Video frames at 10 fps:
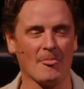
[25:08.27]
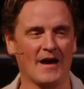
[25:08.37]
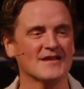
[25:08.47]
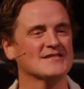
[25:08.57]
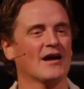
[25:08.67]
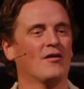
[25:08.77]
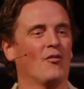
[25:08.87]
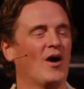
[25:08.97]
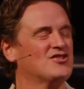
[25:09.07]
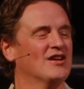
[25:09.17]
And it's
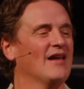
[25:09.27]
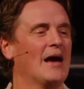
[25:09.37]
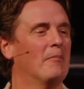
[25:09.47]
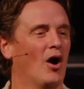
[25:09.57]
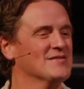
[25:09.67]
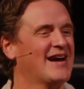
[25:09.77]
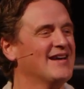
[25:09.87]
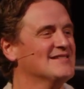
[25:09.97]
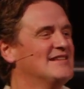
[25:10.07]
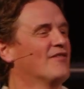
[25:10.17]
like watching light bulbs. I
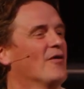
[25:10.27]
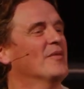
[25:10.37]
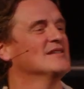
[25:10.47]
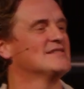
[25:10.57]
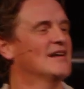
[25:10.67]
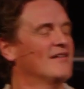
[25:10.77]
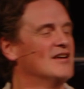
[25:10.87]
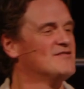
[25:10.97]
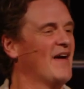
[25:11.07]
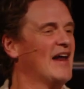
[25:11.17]
get to see it from this
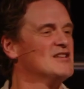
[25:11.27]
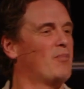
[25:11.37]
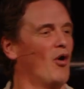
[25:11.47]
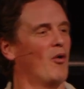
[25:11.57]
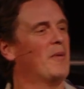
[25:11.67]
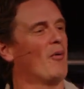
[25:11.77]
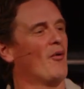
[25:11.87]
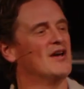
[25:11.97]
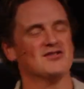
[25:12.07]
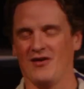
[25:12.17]
vantage point when people
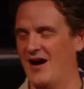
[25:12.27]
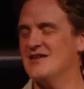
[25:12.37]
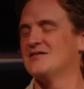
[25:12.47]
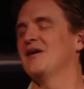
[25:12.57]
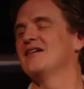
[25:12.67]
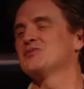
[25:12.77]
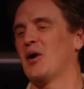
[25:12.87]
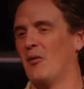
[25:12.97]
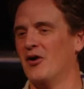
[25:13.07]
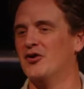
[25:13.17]
raise their hand and say, man, that's
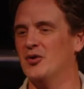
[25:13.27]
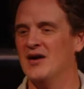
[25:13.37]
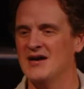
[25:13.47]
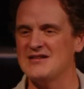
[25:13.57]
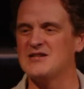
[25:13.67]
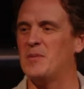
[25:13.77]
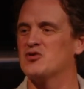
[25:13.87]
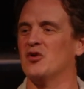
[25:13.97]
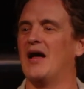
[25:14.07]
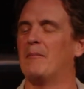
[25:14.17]
what I want to do. It's like
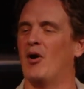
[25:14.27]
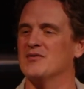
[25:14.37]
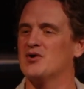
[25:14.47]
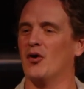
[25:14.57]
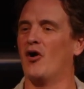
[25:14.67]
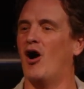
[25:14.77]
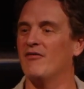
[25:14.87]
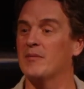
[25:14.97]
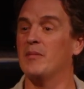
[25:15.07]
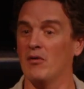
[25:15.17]
spiritual light bulbs going
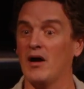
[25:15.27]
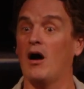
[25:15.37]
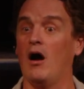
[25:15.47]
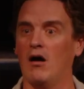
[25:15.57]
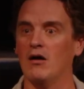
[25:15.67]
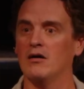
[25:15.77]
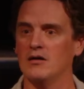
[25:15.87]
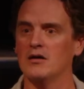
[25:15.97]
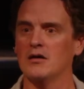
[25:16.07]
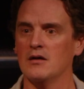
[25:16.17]
off. Like people are like, oh,
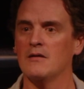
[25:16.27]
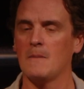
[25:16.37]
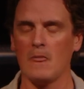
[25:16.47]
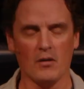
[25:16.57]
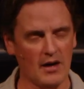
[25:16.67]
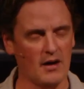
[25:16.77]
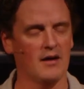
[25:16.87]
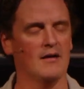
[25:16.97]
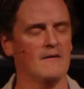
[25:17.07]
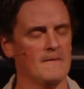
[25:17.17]

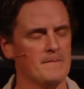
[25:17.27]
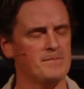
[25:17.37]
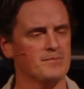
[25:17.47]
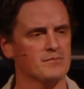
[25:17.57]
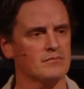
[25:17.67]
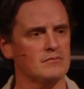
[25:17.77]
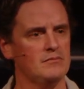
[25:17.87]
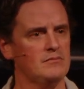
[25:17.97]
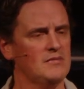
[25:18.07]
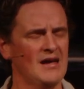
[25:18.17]
okay.
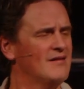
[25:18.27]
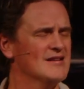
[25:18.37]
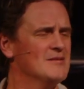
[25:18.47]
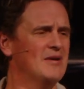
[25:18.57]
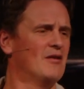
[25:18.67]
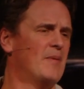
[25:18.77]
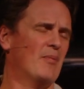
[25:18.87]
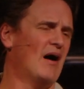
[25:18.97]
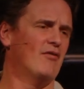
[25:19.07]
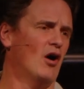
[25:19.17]
It doesn't mean that
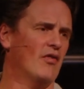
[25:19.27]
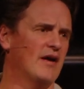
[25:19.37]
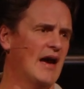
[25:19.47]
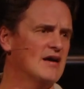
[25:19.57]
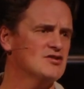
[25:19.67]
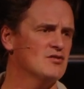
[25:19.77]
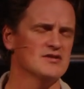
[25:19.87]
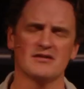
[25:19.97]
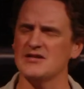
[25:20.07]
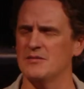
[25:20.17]
people have all the
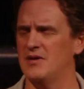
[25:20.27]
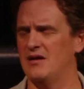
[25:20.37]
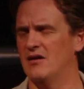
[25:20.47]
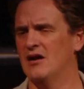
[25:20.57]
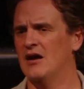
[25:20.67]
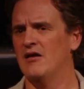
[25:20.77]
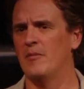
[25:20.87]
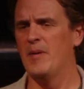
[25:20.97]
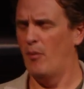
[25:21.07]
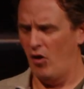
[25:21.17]
answers. It doesn't mean
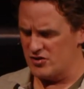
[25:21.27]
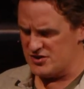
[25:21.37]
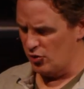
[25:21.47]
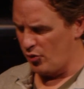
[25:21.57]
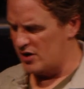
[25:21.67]
that people aren't still